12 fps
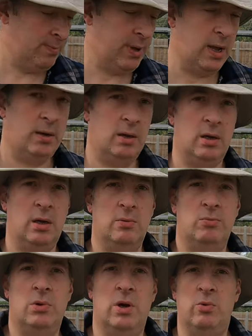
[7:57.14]
but I,
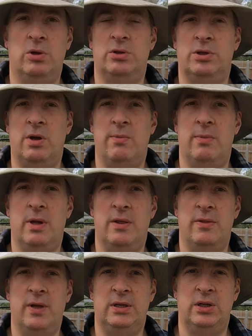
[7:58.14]
I want some
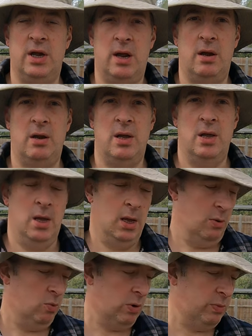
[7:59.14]
this year.
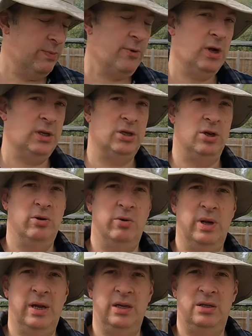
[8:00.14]
What we might
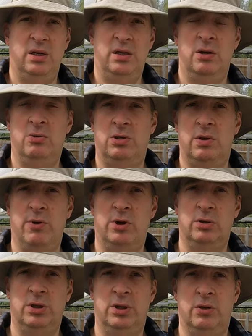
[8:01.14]
do is use the
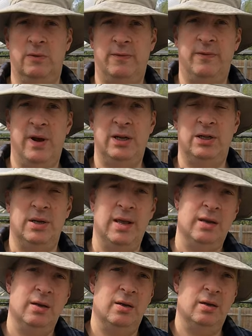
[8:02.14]
mangetout fresh and
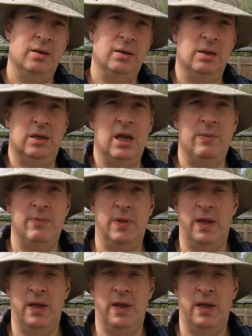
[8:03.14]
then keep